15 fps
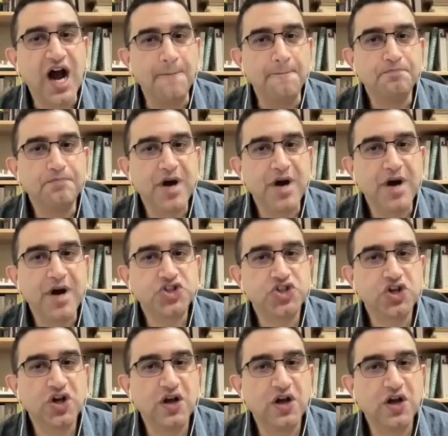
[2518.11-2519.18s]

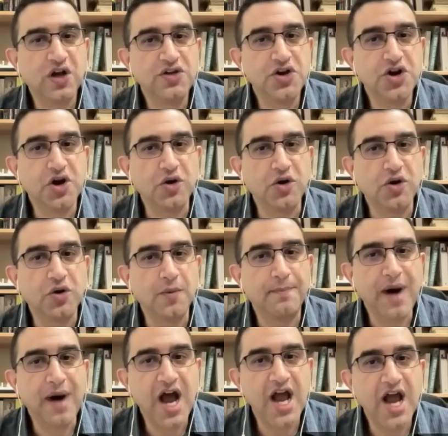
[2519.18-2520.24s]
But
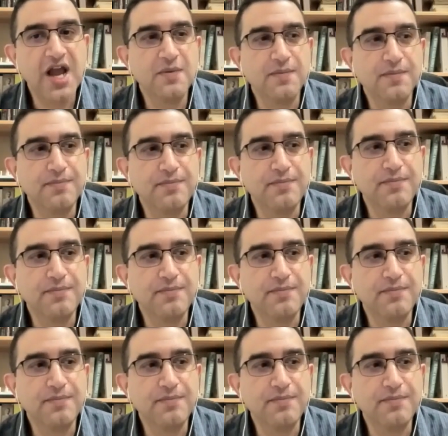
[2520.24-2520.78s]
my